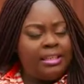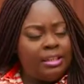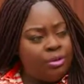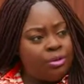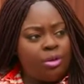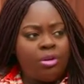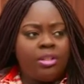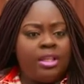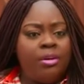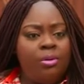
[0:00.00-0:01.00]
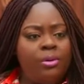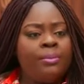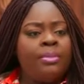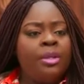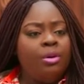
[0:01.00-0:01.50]
You go talk say oh
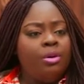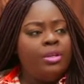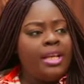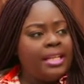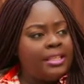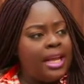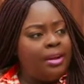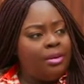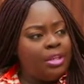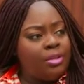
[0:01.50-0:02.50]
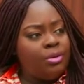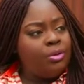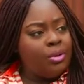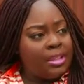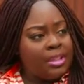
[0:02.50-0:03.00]
oh yes according to
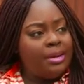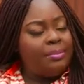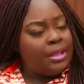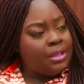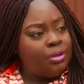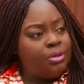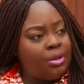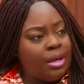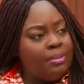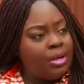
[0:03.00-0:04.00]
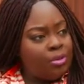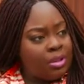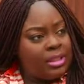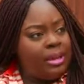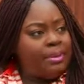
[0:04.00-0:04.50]
what is happening. You talk about what
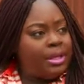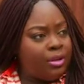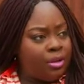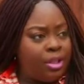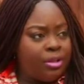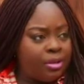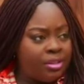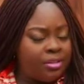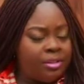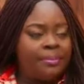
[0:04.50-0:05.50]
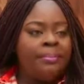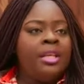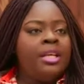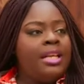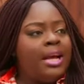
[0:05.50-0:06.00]
is happening in your industry.
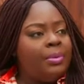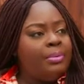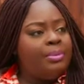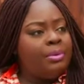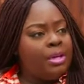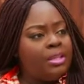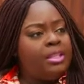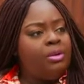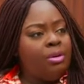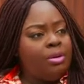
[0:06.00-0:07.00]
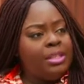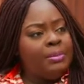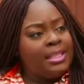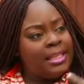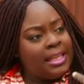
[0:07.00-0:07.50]
That way people gonna say oh this
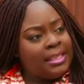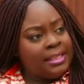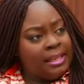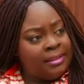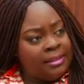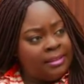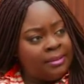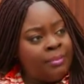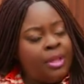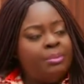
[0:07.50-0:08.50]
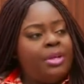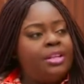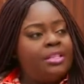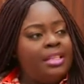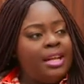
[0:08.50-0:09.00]
person gets sense. Yeah
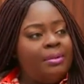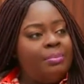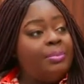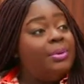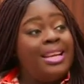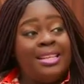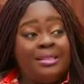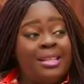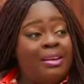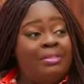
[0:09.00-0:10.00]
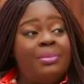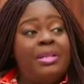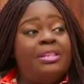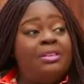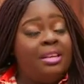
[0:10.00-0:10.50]
because now people get now
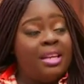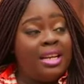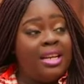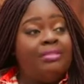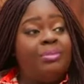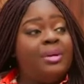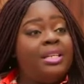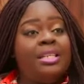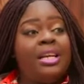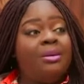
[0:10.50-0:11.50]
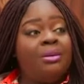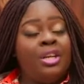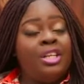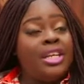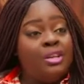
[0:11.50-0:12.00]
everybody they online everybody now
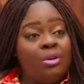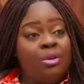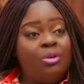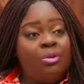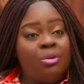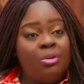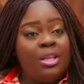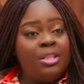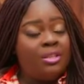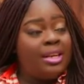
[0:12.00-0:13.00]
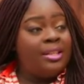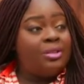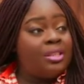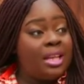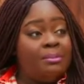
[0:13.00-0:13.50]
they know who is trying to
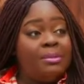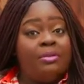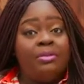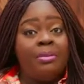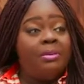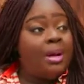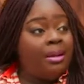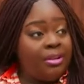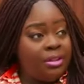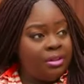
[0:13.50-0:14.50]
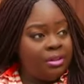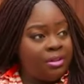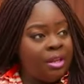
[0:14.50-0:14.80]
scam them from a mile radius